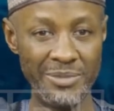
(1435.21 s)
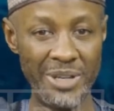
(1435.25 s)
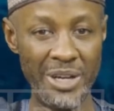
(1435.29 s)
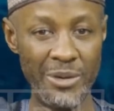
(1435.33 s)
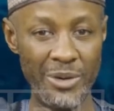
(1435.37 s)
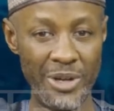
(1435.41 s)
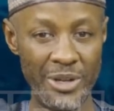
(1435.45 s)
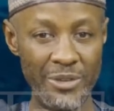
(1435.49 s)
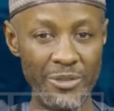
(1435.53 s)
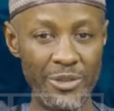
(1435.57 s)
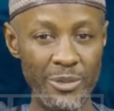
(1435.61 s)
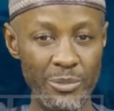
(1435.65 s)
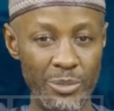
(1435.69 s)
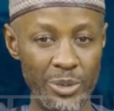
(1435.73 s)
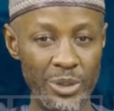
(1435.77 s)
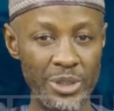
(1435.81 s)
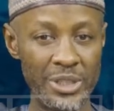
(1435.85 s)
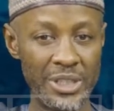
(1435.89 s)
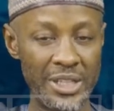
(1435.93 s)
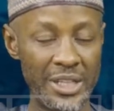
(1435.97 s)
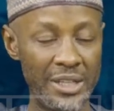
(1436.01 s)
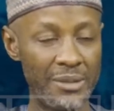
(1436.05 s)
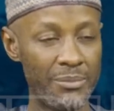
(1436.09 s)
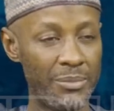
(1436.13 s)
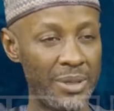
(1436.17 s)
by one of the
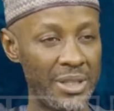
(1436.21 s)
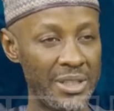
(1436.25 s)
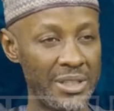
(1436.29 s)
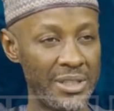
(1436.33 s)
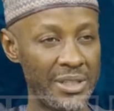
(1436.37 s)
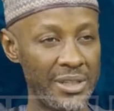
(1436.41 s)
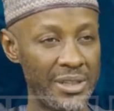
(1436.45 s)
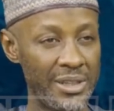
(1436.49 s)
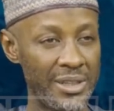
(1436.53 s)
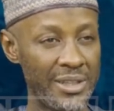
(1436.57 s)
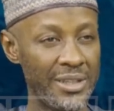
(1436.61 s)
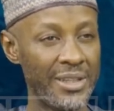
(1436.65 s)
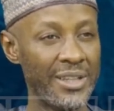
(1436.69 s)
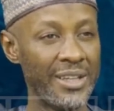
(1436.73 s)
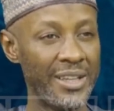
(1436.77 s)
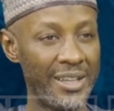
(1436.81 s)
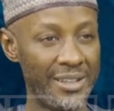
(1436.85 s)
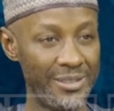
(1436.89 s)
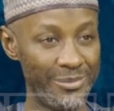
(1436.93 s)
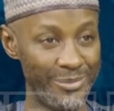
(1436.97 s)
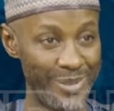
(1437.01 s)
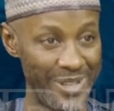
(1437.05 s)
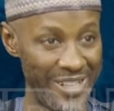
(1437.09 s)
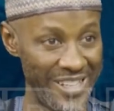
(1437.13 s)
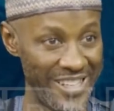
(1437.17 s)
political parties.
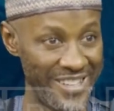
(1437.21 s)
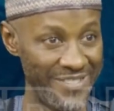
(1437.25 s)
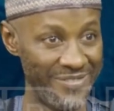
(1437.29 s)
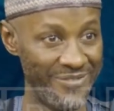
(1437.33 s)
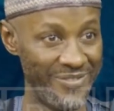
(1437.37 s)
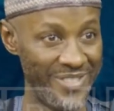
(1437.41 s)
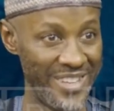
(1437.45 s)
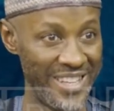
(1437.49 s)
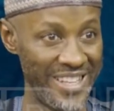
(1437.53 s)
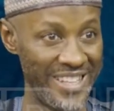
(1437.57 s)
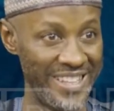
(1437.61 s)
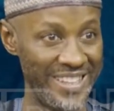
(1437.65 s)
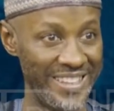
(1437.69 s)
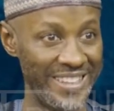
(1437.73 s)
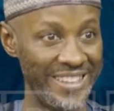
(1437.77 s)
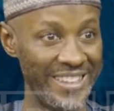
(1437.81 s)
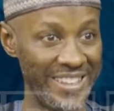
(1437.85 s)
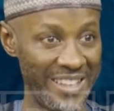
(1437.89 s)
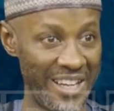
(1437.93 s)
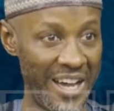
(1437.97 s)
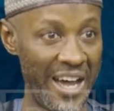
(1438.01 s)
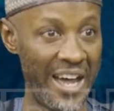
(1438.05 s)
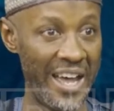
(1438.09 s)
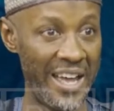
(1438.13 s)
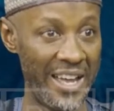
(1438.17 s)
And believe me,
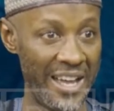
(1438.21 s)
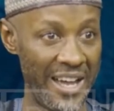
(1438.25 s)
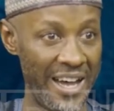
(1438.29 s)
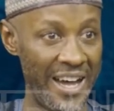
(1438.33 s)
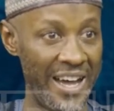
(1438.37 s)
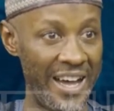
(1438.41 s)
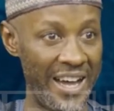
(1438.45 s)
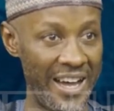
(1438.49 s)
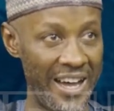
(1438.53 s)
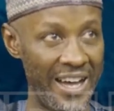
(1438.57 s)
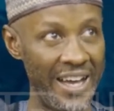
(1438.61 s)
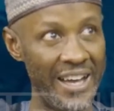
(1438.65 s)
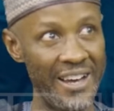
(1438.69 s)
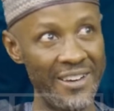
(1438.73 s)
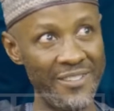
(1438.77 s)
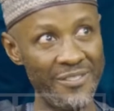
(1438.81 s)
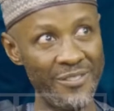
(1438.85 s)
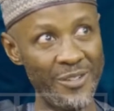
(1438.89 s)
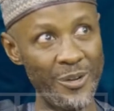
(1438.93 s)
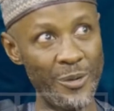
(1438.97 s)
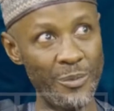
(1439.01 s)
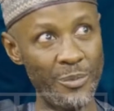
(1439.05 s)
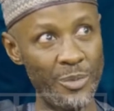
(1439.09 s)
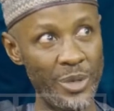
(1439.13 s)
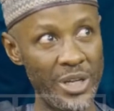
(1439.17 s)
mm. I, I, I have
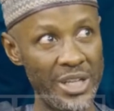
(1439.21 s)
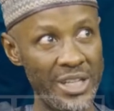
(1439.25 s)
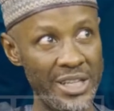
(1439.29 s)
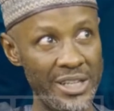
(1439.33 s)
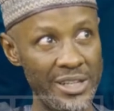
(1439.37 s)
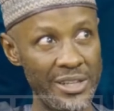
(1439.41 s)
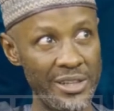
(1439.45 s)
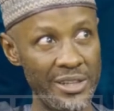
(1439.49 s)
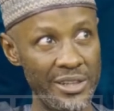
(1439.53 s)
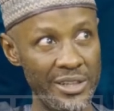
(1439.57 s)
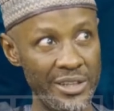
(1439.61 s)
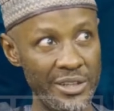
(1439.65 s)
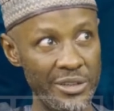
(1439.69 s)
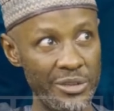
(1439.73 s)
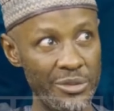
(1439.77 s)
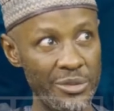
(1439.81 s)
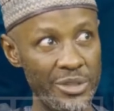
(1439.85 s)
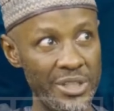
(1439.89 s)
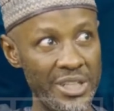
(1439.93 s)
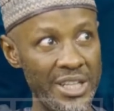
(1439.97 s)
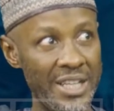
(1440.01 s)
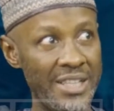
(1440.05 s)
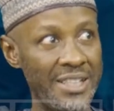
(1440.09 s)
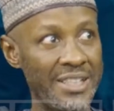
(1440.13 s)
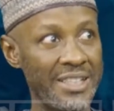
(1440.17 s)
operated in
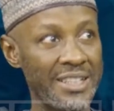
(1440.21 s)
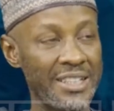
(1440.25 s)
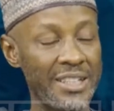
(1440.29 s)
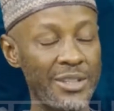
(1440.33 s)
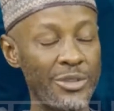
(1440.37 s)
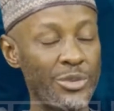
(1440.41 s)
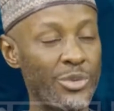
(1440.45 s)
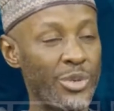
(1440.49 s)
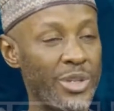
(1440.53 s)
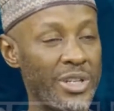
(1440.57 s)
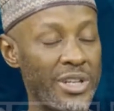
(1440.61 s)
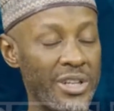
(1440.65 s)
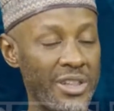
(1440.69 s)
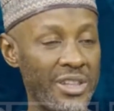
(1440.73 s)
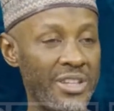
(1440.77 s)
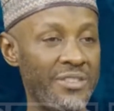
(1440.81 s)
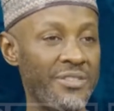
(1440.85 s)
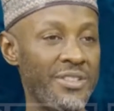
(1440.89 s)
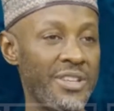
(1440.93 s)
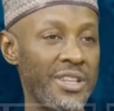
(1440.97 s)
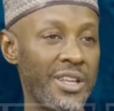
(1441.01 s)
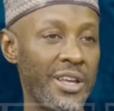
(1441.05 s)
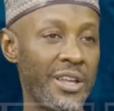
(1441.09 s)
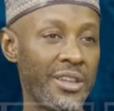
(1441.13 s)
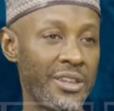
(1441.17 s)
security, I think now
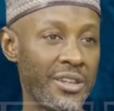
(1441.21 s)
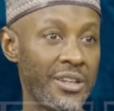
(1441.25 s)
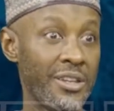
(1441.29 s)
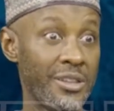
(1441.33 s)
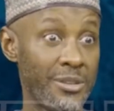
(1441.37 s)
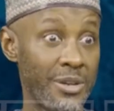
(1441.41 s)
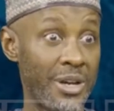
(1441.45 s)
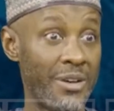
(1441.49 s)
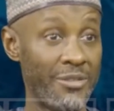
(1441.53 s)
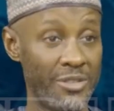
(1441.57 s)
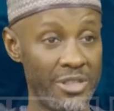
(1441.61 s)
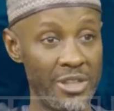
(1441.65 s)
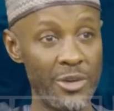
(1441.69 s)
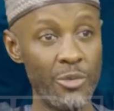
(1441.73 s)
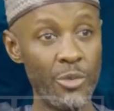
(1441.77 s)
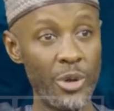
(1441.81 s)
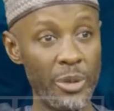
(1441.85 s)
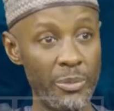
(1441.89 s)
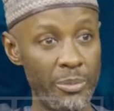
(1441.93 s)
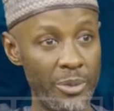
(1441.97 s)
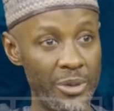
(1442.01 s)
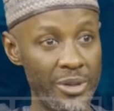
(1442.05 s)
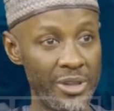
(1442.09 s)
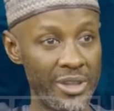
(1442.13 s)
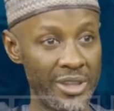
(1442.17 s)
twenty-seven years. So mm. I've seen
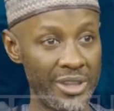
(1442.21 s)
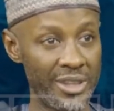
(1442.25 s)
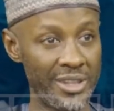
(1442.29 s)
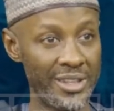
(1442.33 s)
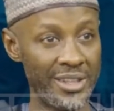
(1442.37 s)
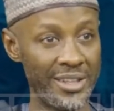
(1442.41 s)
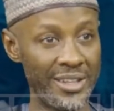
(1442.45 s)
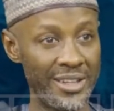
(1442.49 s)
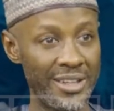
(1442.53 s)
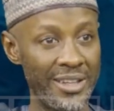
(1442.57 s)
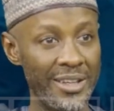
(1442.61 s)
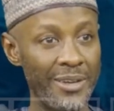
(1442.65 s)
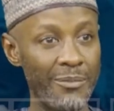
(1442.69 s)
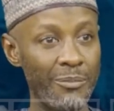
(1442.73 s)
weapons. Mm.